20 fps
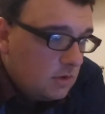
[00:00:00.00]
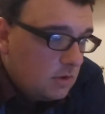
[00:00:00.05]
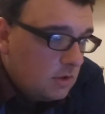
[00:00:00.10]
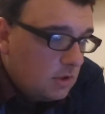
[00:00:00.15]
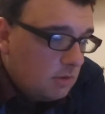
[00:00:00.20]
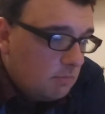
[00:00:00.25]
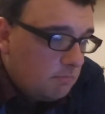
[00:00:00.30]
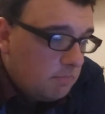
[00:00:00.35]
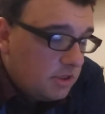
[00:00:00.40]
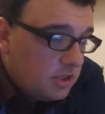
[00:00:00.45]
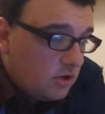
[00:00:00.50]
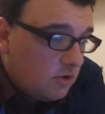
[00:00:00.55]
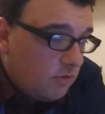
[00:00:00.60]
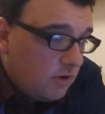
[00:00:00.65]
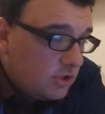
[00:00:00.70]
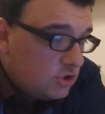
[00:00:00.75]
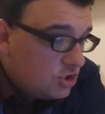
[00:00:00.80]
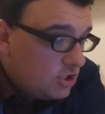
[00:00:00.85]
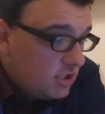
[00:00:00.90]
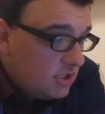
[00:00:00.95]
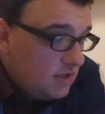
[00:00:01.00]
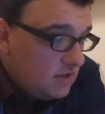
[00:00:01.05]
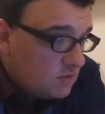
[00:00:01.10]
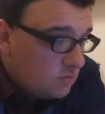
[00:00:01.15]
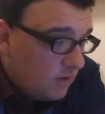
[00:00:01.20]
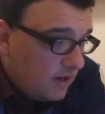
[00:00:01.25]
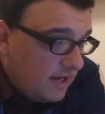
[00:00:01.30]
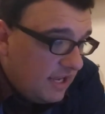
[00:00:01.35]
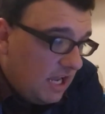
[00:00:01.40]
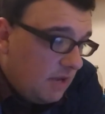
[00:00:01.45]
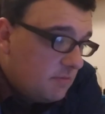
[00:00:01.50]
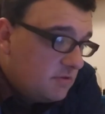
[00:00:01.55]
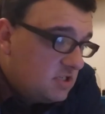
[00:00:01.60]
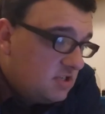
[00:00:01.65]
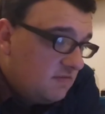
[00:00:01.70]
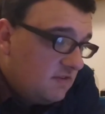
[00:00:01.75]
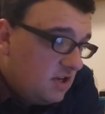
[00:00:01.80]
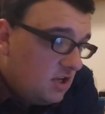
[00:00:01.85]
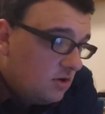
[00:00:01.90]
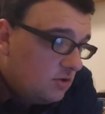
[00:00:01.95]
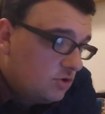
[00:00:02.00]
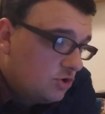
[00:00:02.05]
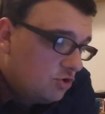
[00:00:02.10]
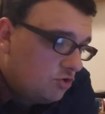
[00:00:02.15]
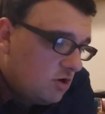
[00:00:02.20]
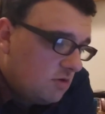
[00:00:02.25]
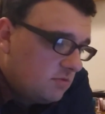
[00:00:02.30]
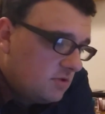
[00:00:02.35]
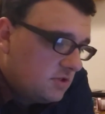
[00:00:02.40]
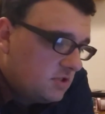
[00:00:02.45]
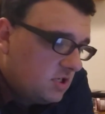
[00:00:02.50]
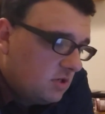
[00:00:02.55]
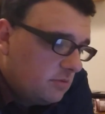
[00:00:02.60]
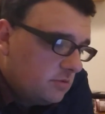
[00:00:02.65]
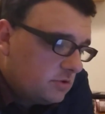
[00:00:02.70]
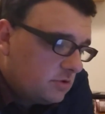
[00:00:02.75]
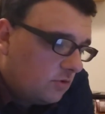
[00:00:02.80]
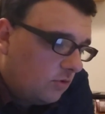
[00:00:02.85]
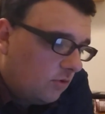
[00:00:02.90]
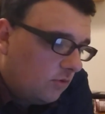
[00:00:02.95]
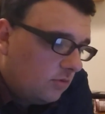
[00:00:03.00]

But the question is, what happens if you don't show up to summer school?